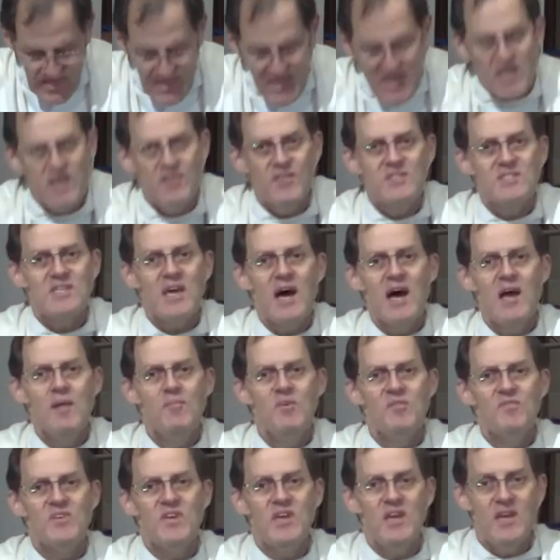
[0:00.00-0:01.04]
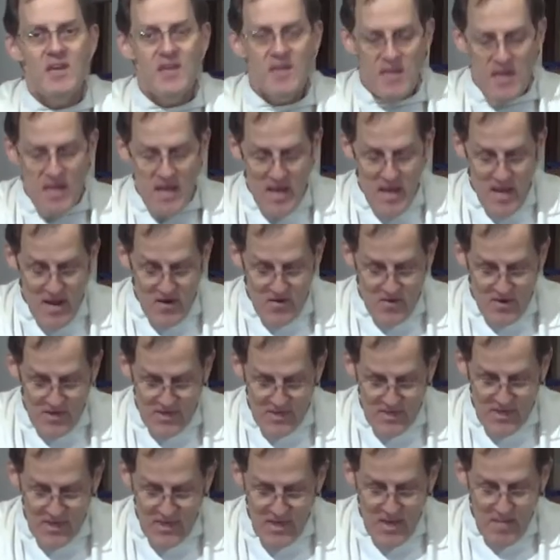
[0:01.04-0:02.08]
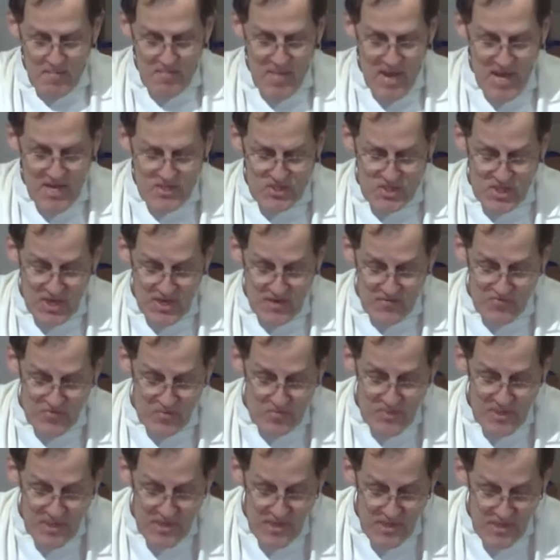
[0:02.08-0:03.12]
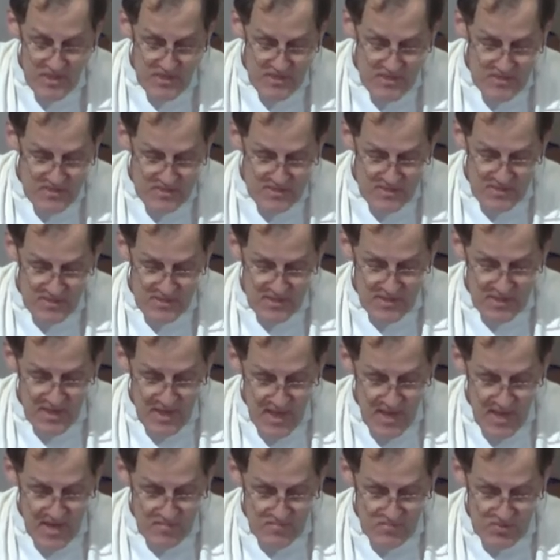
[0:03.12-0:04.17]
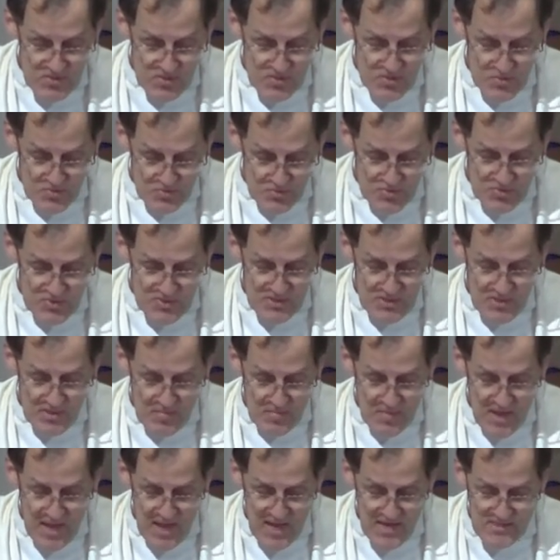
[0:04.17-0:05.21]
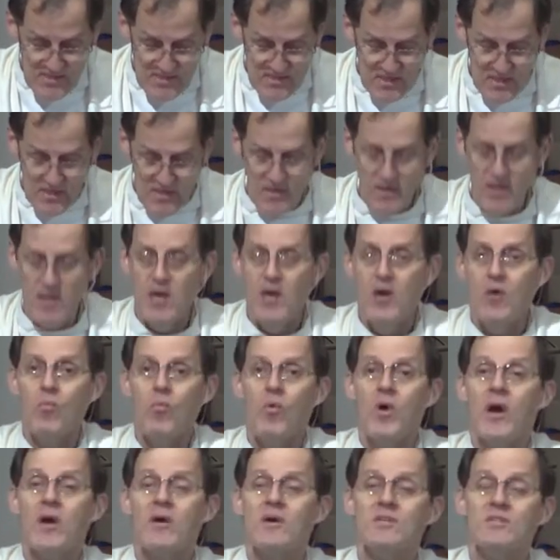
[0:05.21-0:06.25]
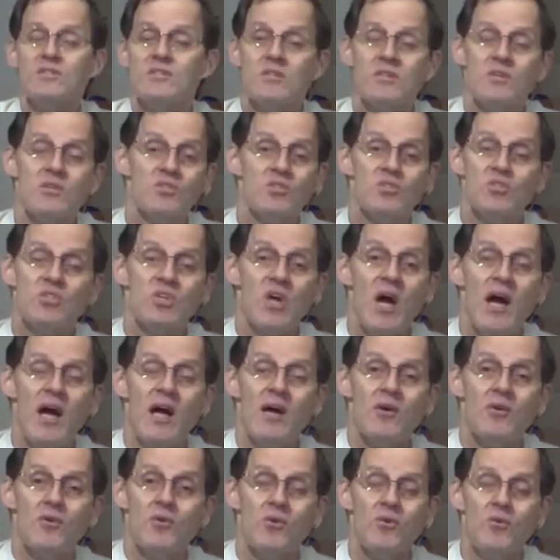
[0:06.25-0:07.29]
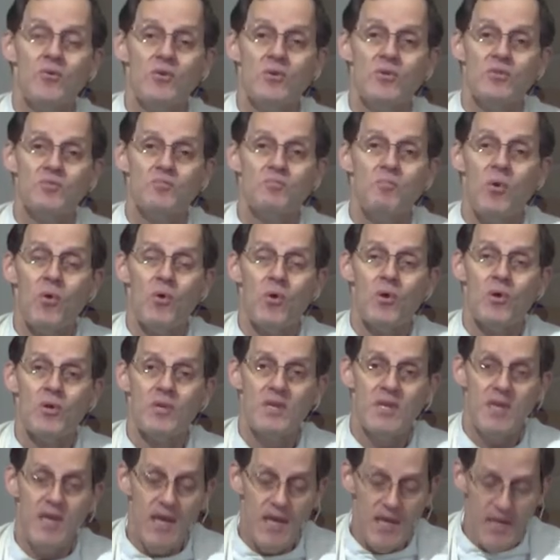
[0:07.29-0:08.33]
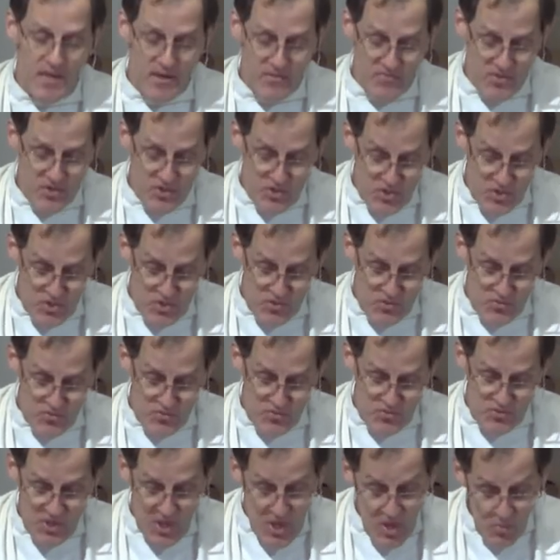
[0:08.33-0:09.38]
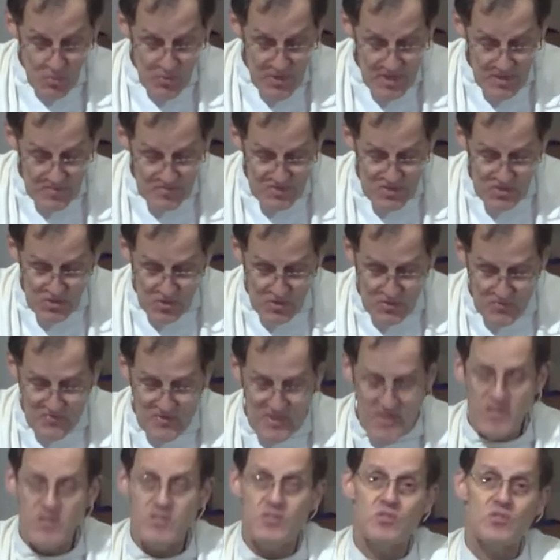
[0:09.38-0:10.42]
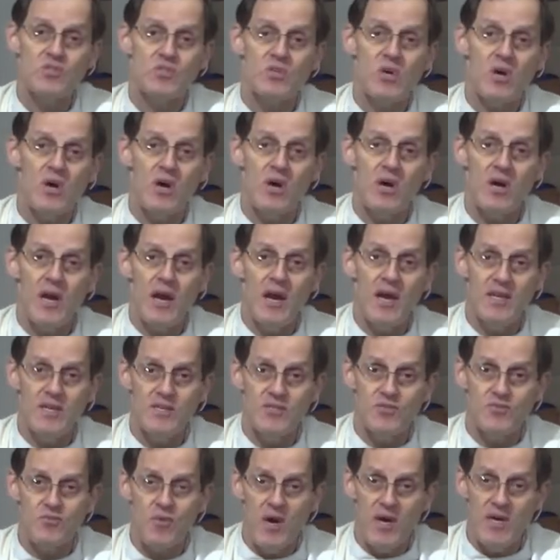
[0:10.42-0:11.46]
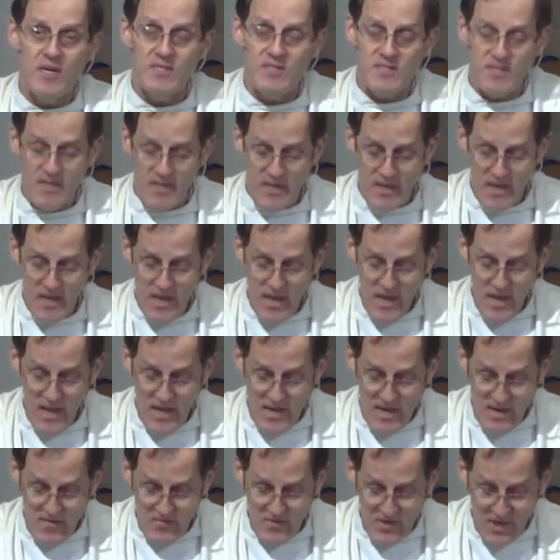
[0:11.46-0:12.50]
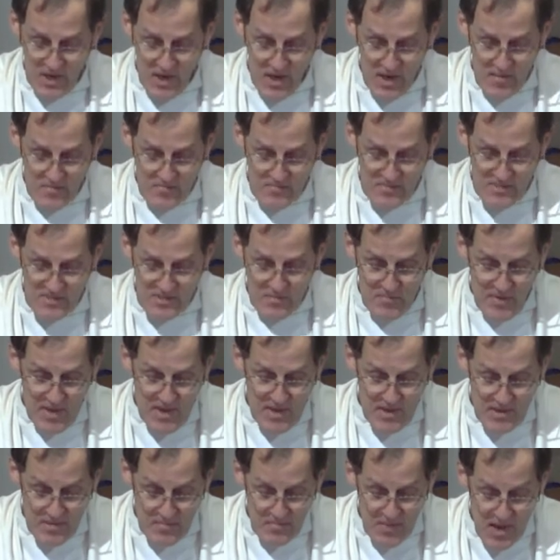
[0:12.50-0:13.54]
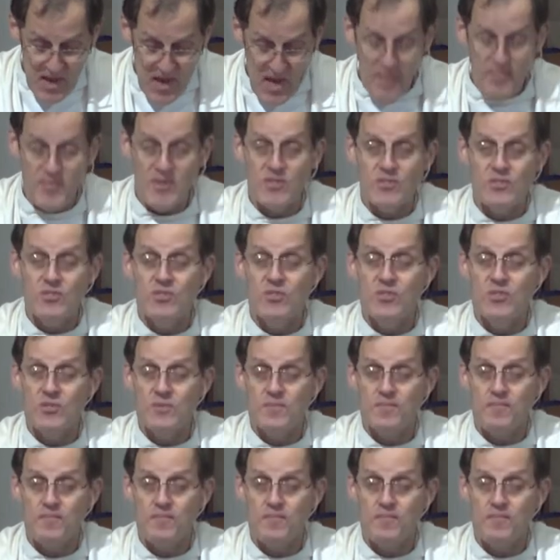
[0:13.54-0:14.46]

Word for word: In the time of King Herod, Magi from the east came to Jerusalem asking, Where is this child who is born King of the Jews? We observed his star at its rising and have come to pay him homage.